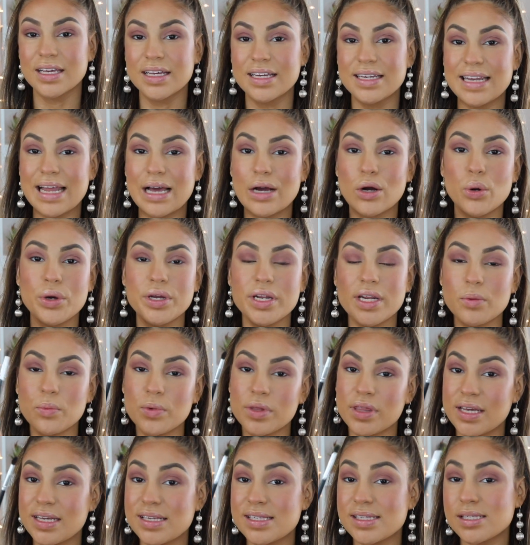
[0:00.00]
Now going in
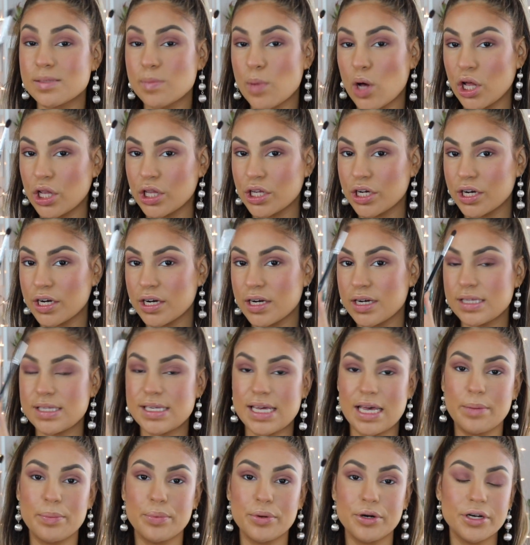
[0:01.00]
with a smaller
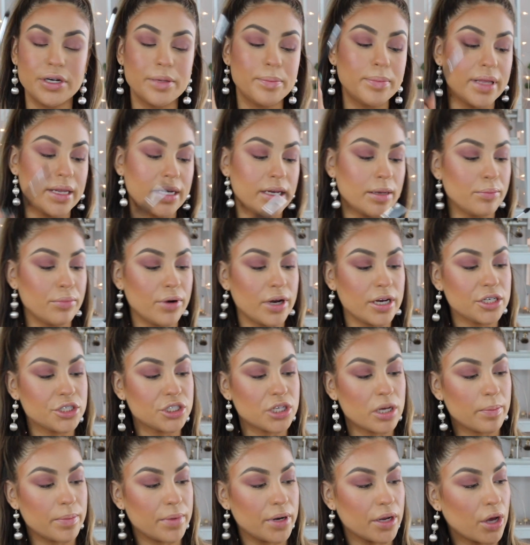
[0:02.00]
tapered blending brush,
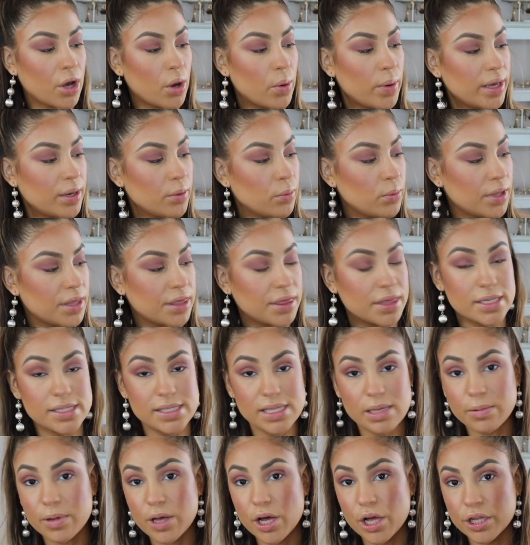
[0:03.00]
I'm going to go in with the
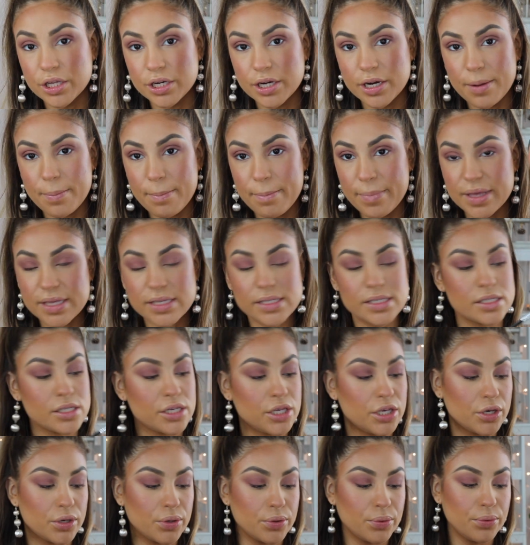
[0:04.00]
same color Miss
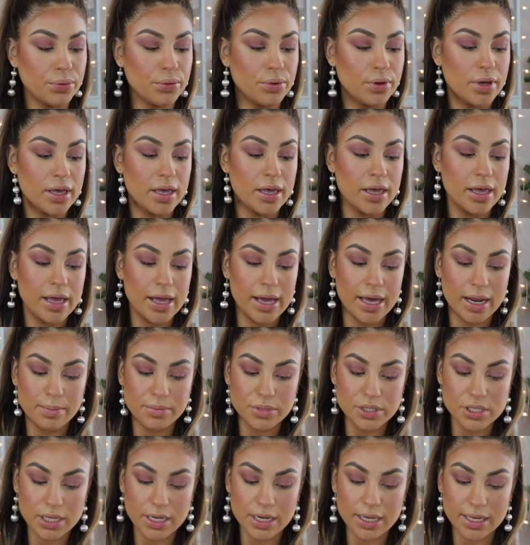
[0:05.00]
You, and I'm
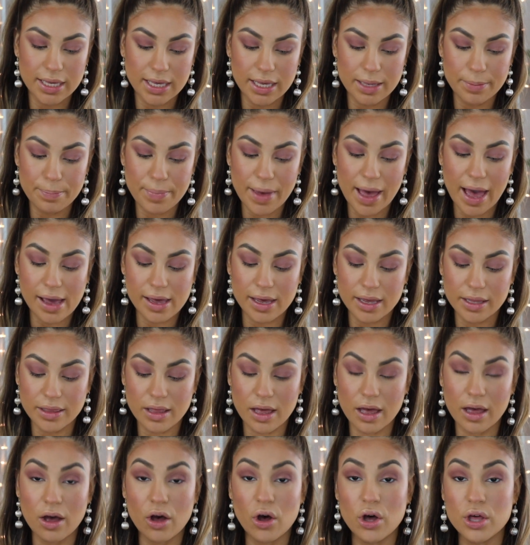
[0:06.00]
just going to keep packing
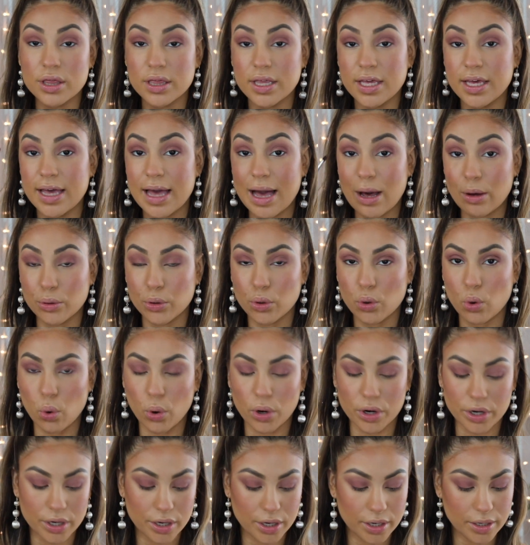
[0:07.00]
that on the outer
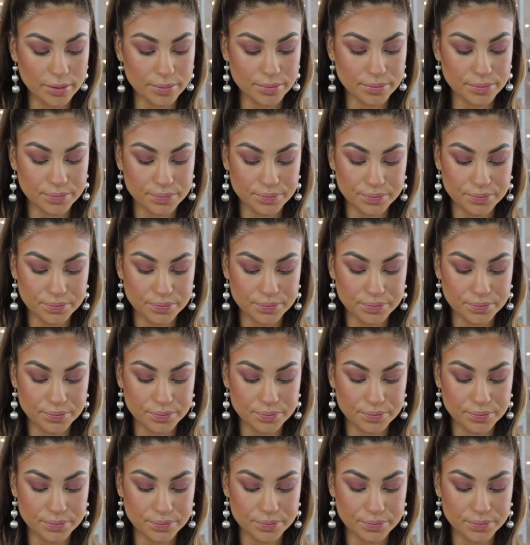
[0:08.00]
corner.